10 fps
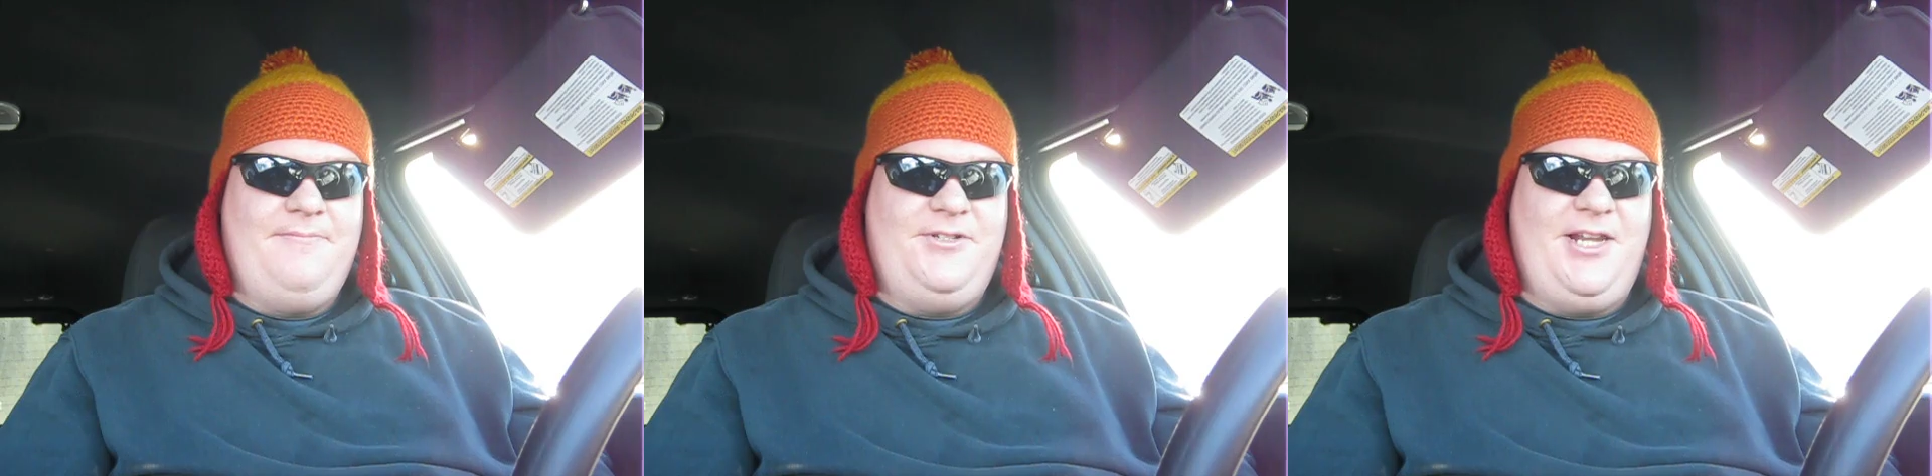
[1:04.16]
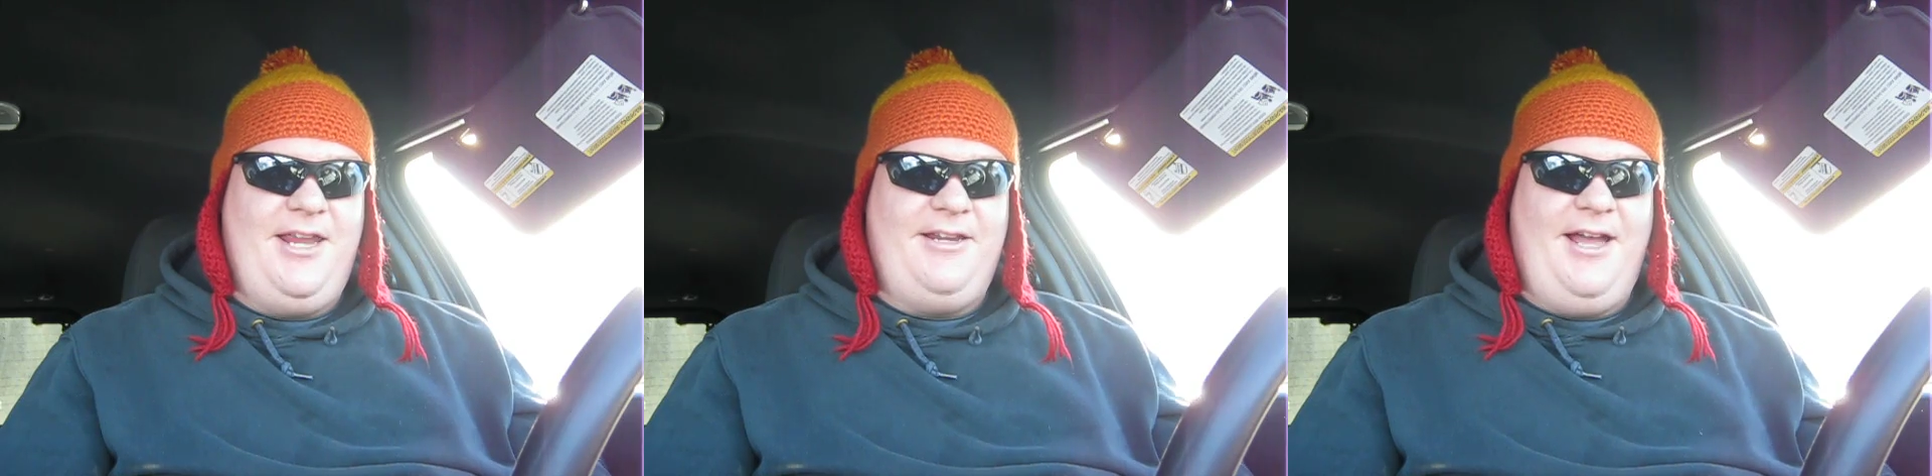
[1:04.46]

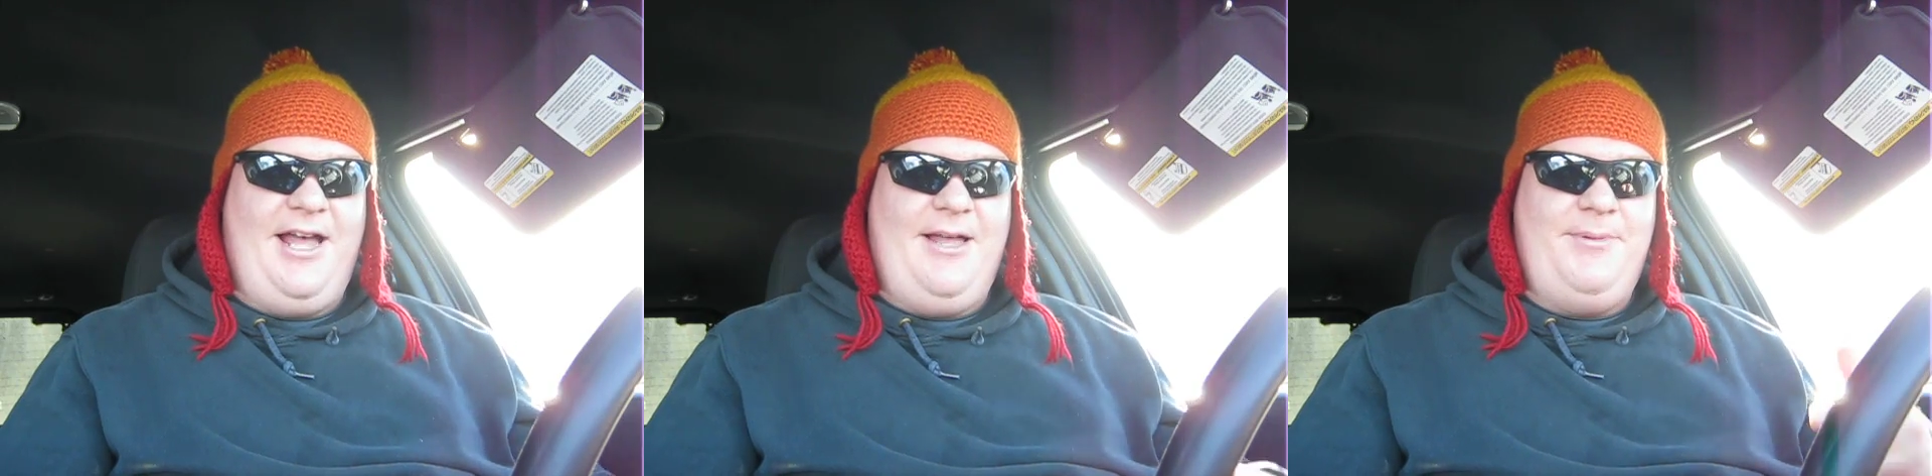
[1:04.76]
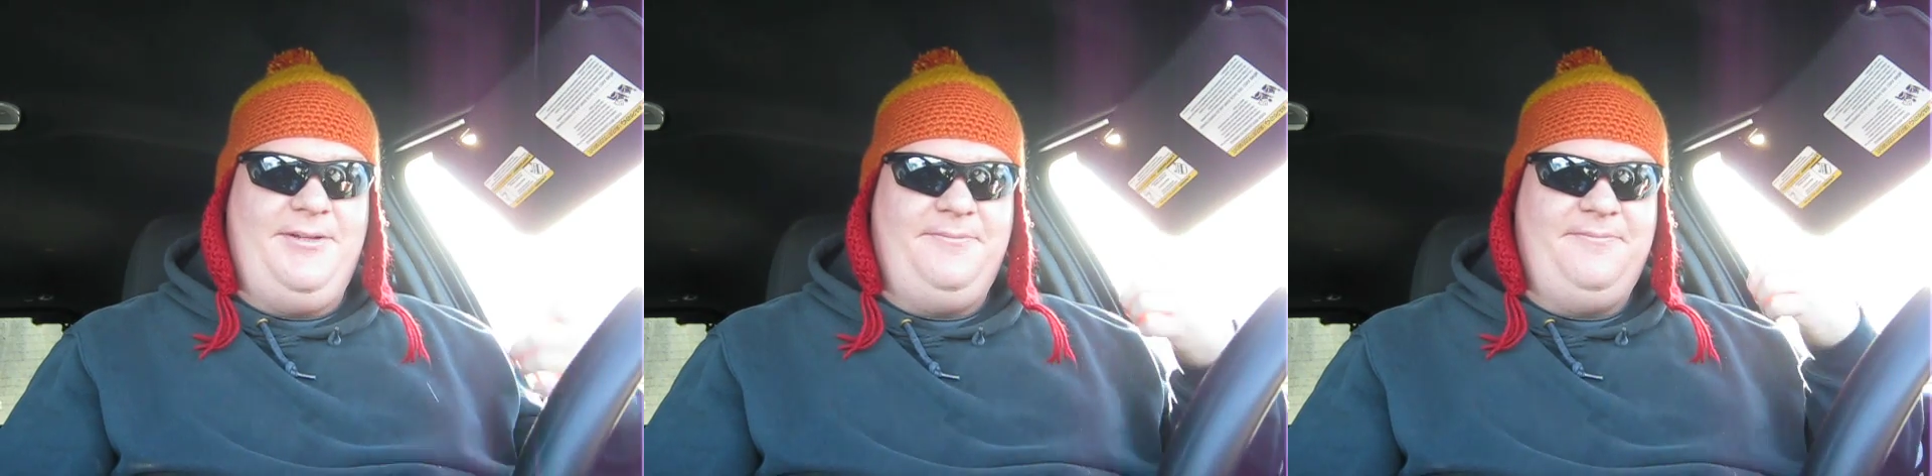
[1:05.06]
Jayne
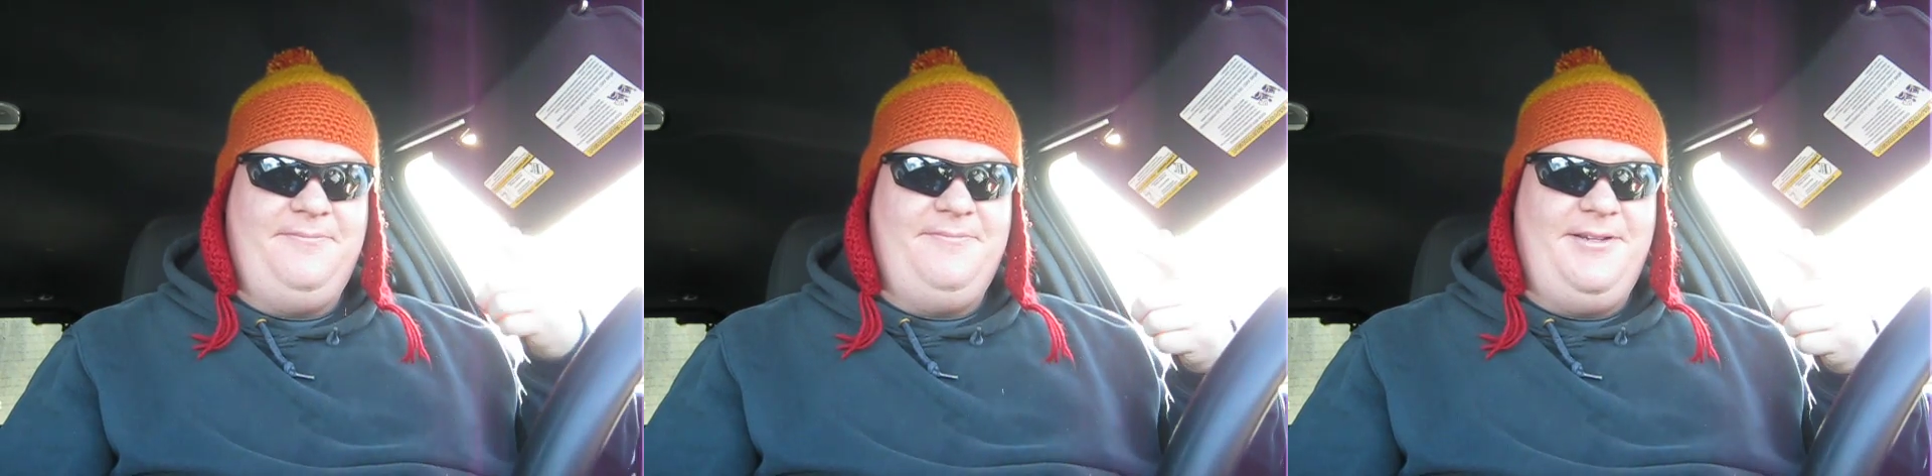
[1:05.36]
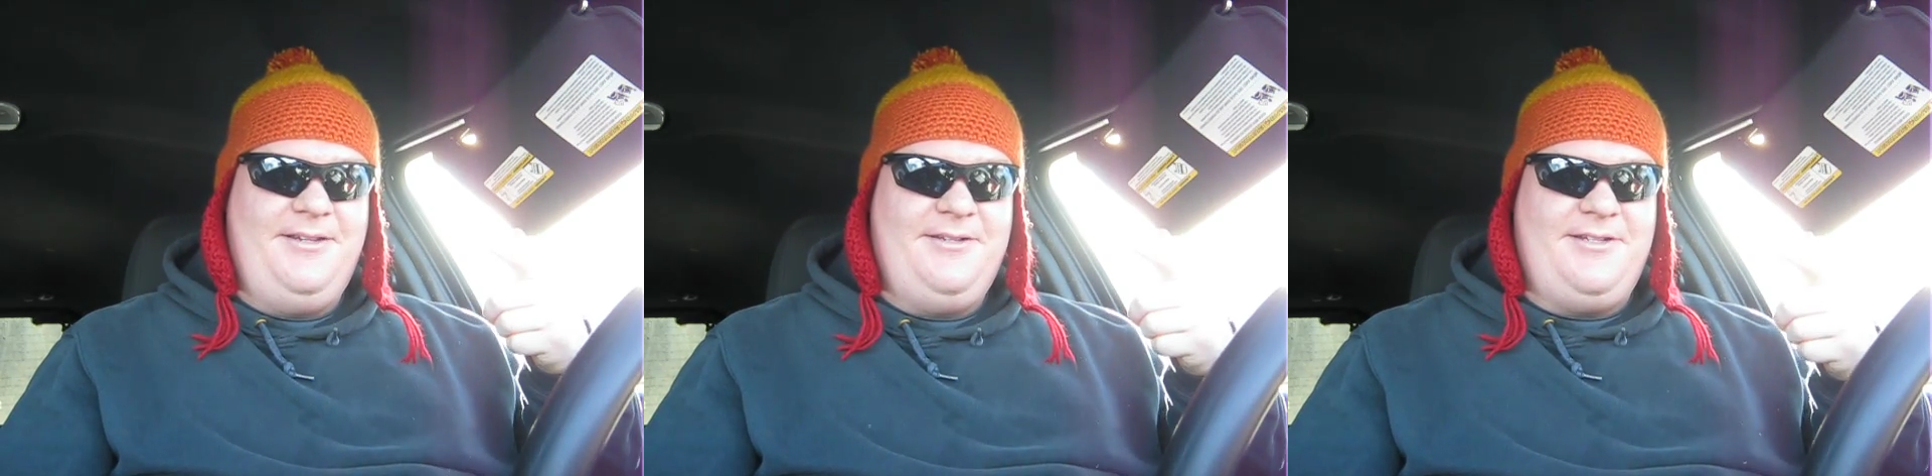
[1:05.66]
Cobb.
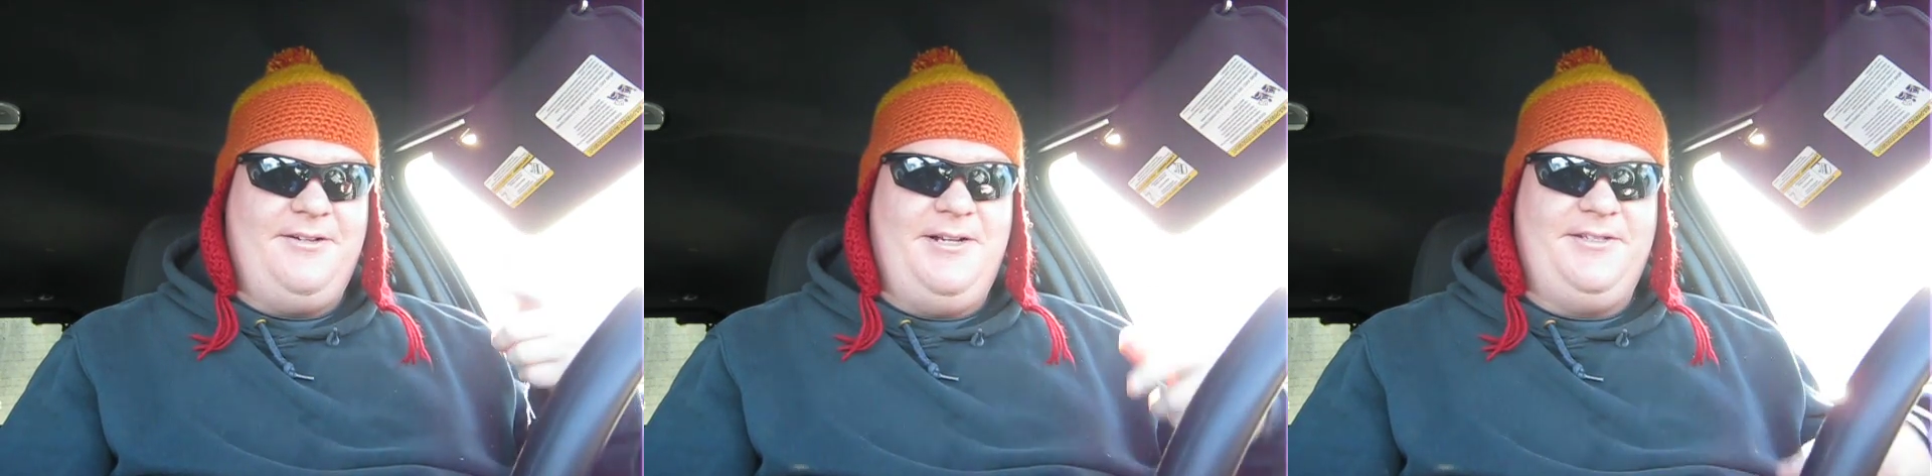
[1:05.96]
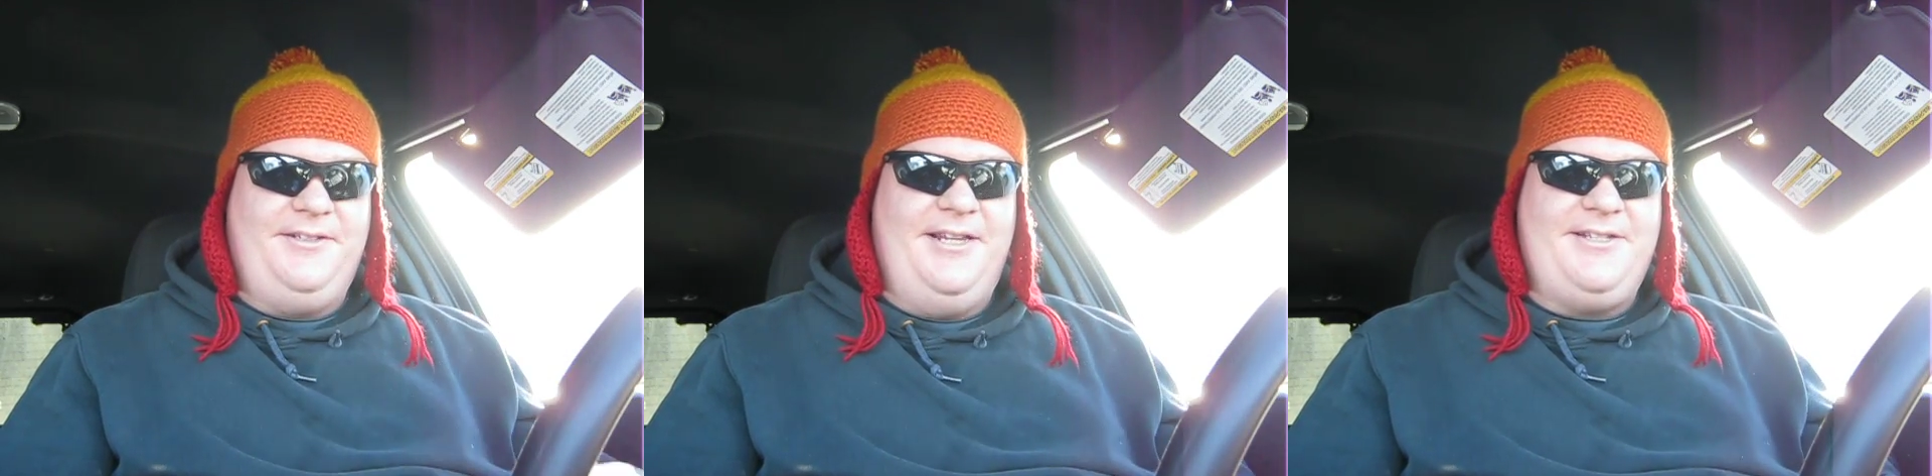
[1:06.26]
See you
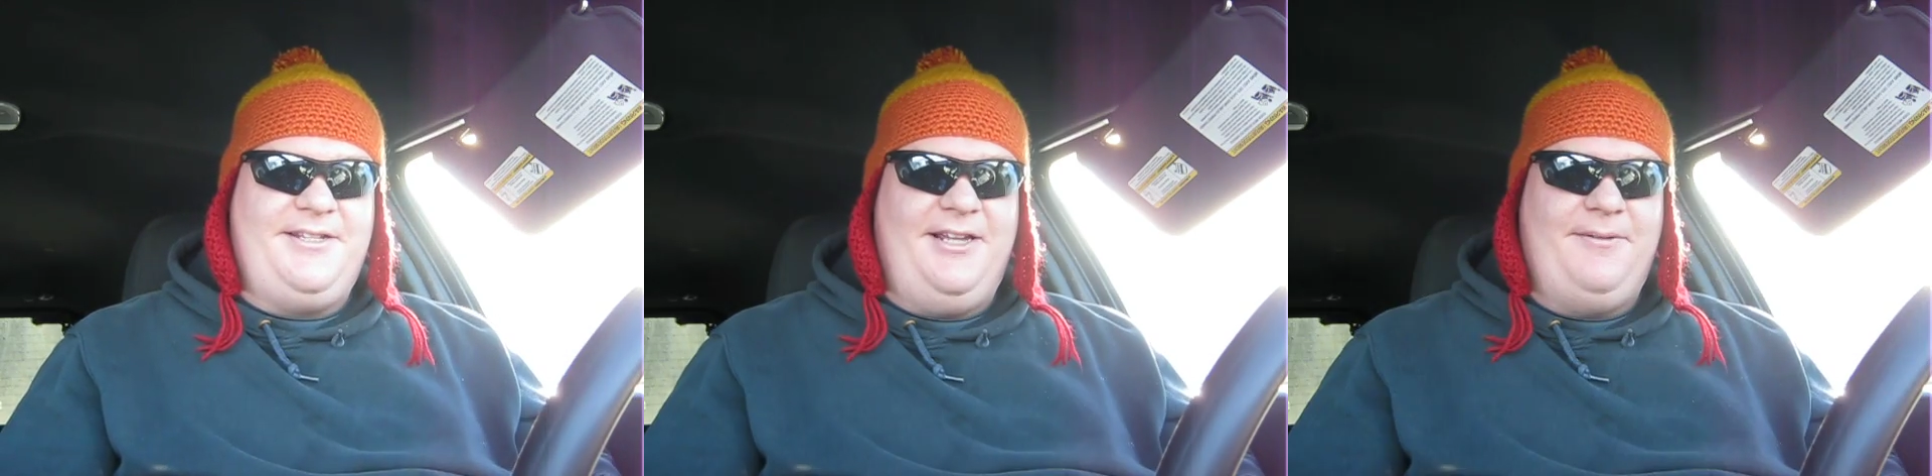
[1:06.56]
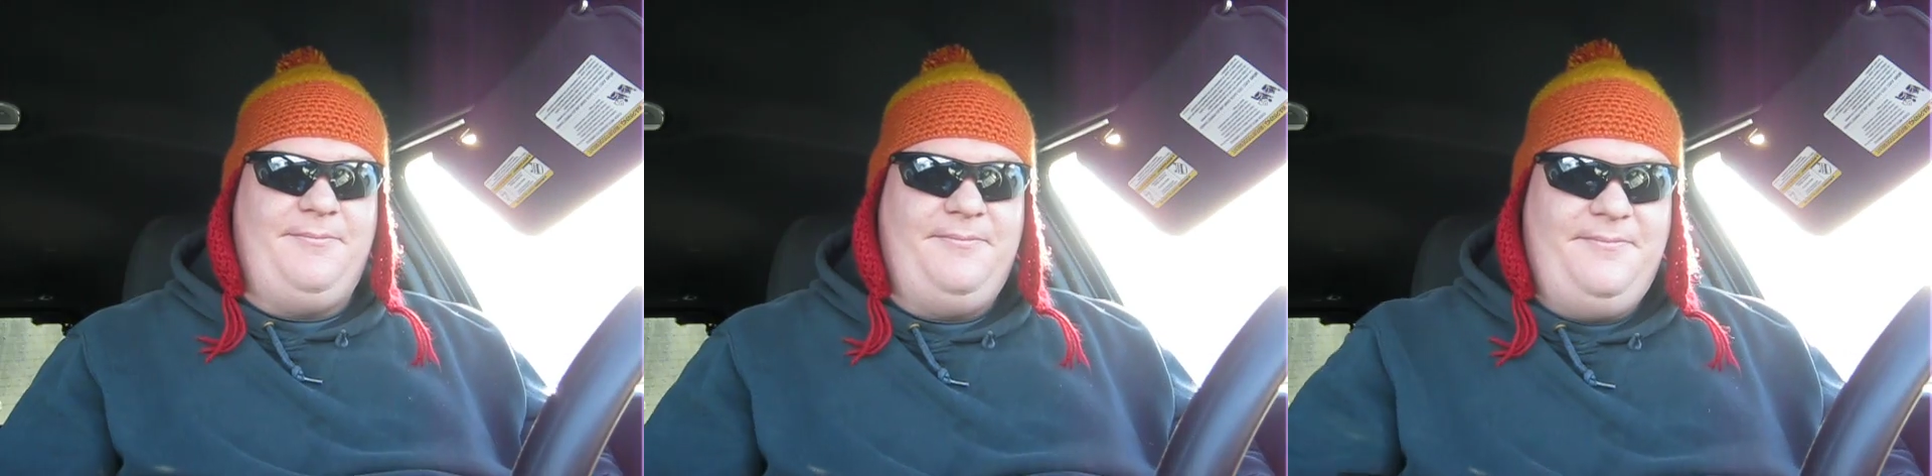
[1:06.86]
around till next
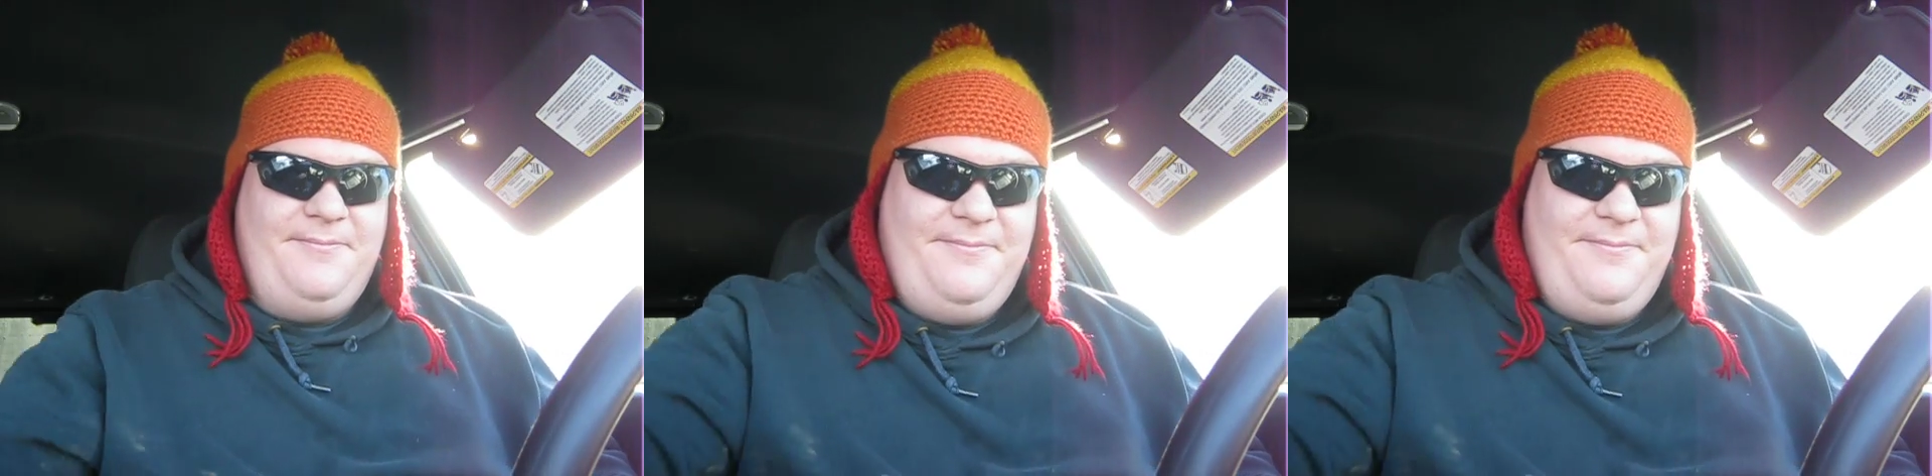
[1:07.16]
time.